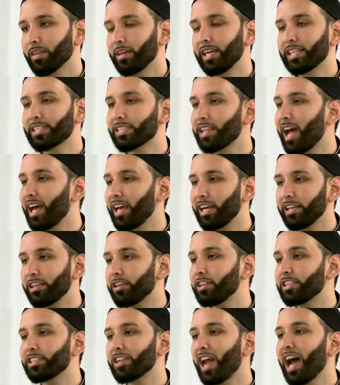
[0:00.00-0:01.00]
It's not,
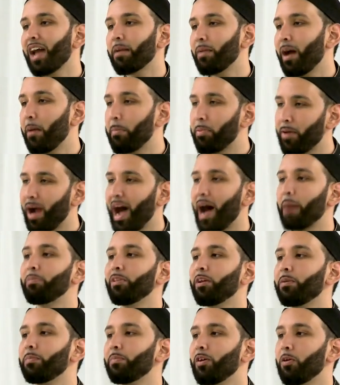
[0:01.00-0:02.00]
it's not a
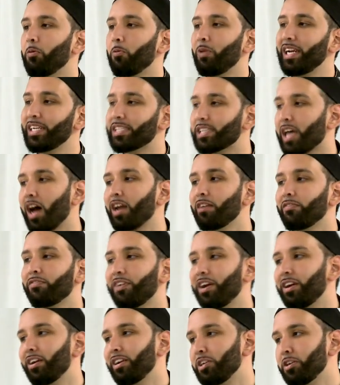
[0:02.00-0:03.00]
problem when it's
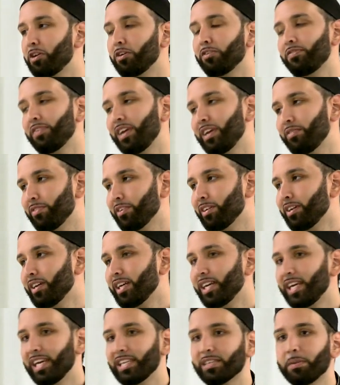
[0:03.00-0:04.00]
unfair in your favor.
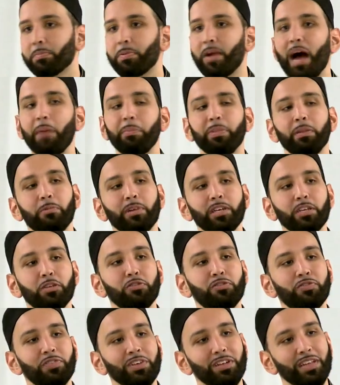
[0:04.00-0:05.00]
It's a problem when
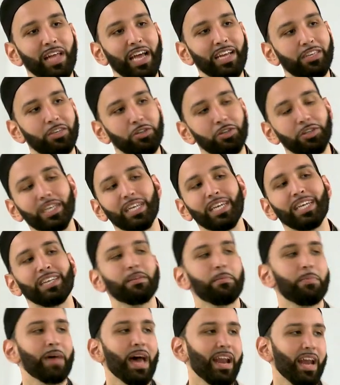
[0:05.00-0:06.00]
you feel like you're getting
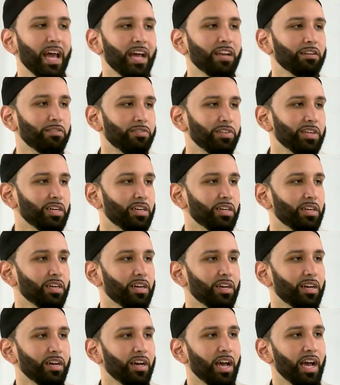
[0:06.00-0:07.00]
the bad end of it.
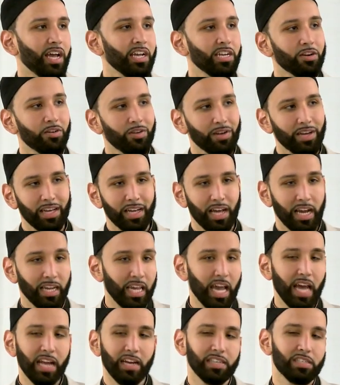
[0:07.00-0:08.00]
And you know,
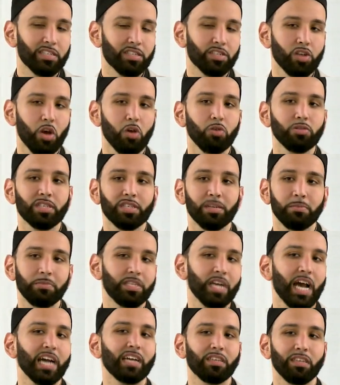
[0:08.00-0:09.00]
again, it's so
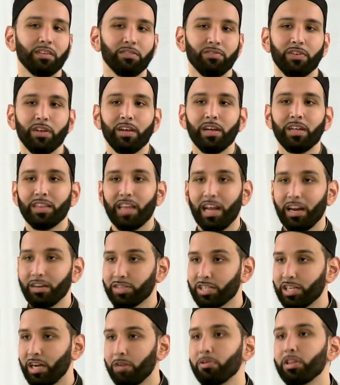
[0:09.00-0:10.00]
subjective that I'll
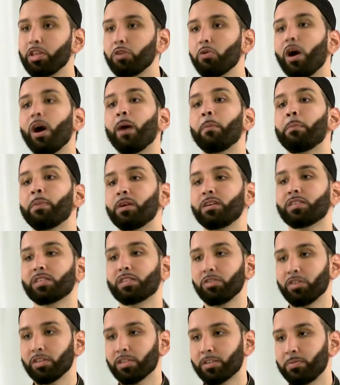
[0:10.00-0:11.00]
share with you all a
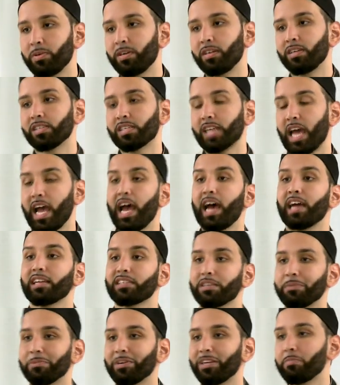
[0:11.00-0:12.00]
personal experience. I had
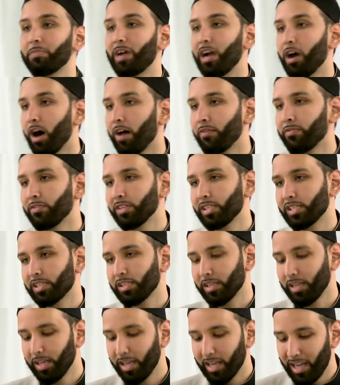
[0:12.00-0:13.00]
someone in my
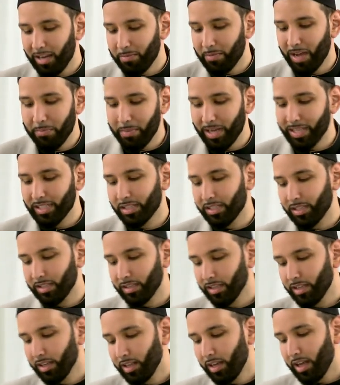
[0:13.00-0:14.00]
office, in my
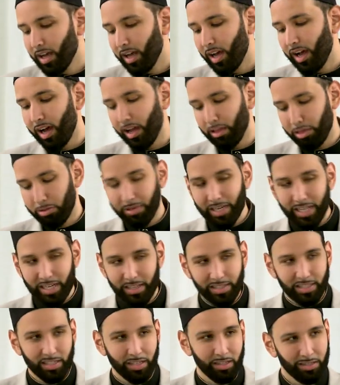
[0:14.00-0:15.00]
masjid, uh, three
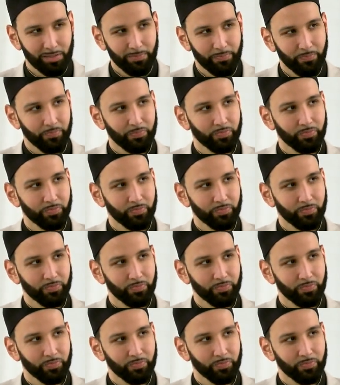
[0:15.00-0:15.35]
years ago